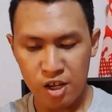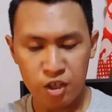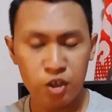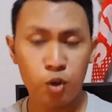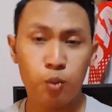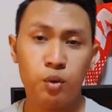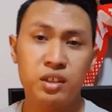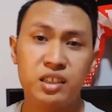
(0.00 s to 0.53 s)
You
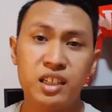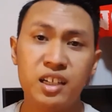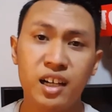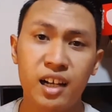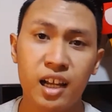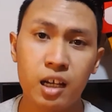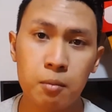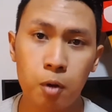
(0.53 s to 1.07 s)
know, one thing I
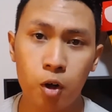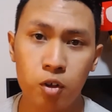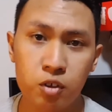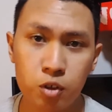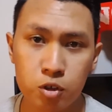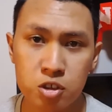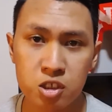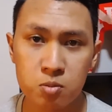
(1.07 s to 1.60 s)
like
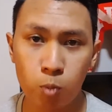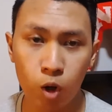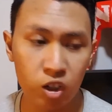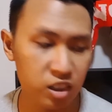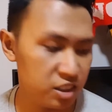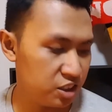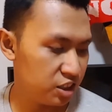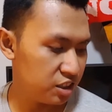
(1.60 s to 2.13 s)
about those
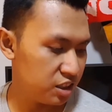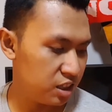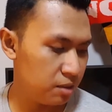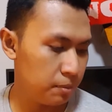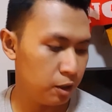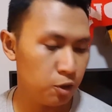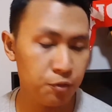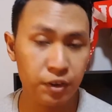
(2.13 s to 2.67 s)
smaller jersey
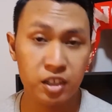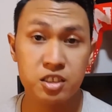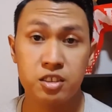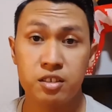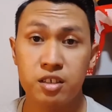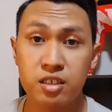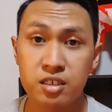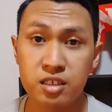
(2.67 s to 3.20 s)

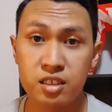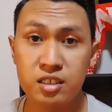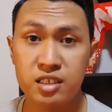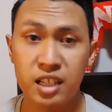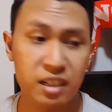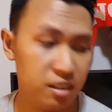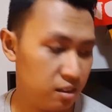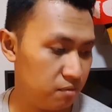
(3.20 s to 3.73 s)
manufacturers is
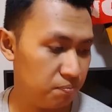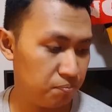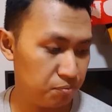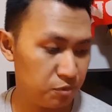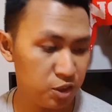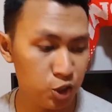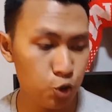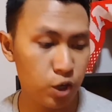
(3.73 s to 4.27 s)
that
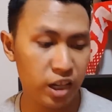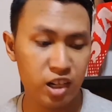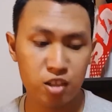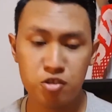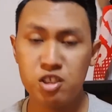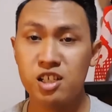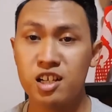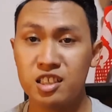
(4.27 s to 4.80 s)
you can
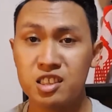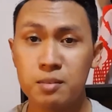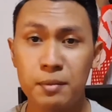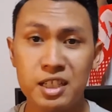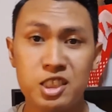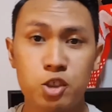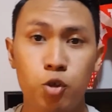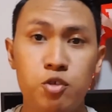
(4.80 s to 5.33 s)
actually
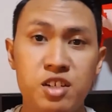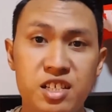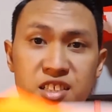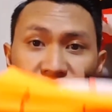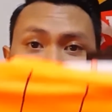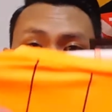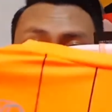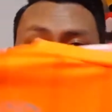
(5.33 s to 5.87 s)
customize your own
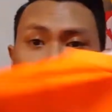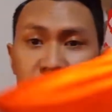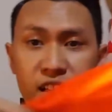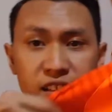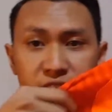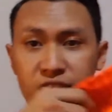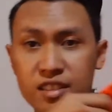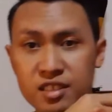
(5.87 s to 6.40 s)
design
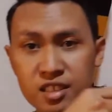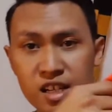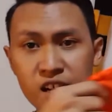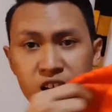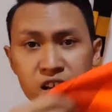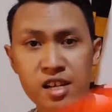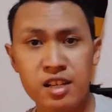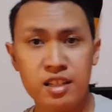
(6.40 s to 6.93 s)
like this
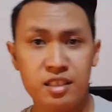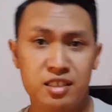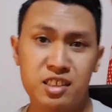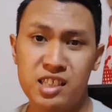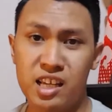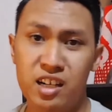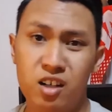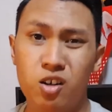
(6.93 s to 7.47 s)

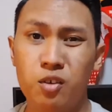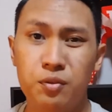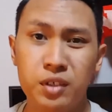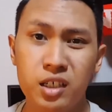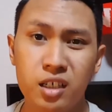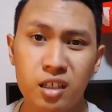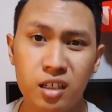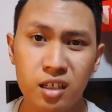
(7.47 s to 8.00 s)
instead of
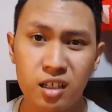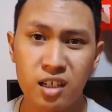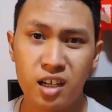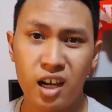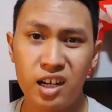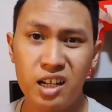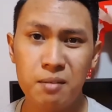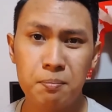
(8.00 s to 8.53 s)
a
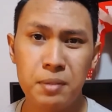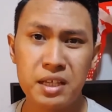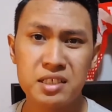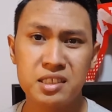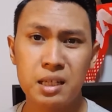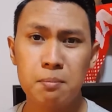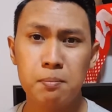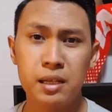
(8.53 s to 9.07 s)
cut and
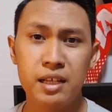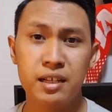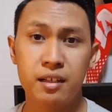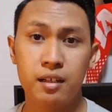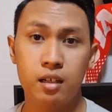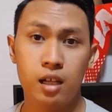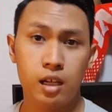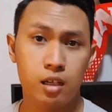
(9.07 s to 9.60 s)
paste template
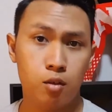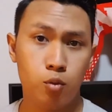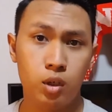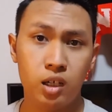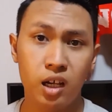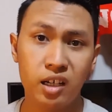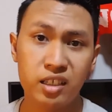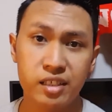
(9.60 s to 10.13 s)
like
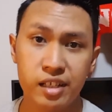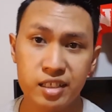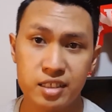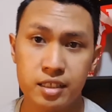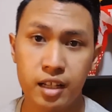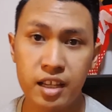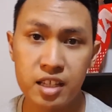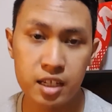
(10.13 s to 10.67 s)
what Adidas
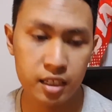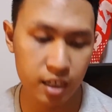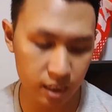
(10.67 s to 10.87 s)
and Nike